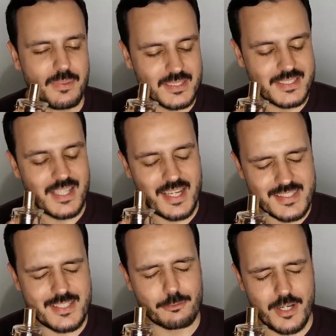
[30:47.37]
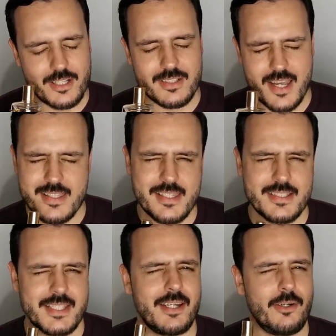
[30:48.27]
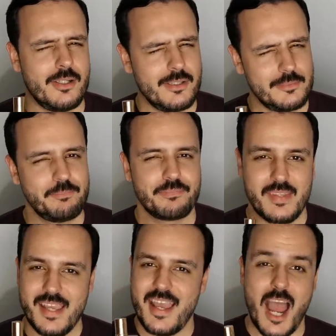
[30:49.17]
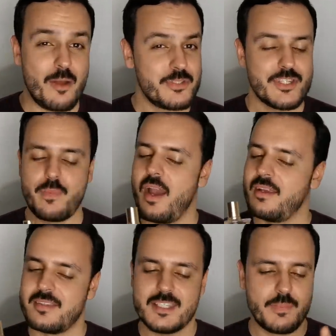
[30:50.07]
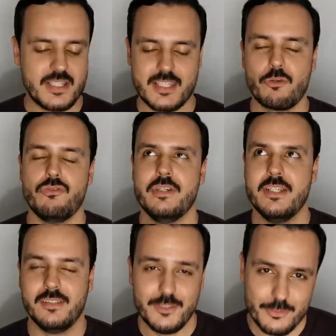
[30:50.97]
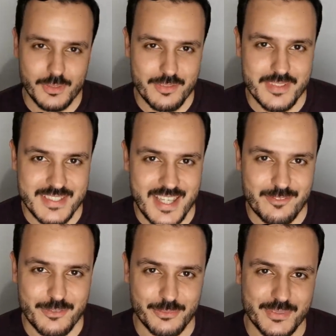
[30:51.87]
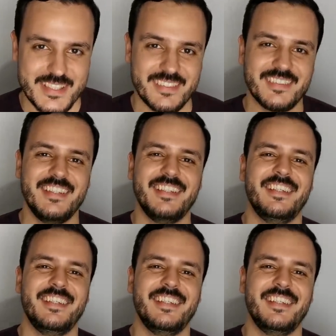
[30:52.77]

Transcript: but I still recognize that oh, I'm just buying this because I really do love it at full retail.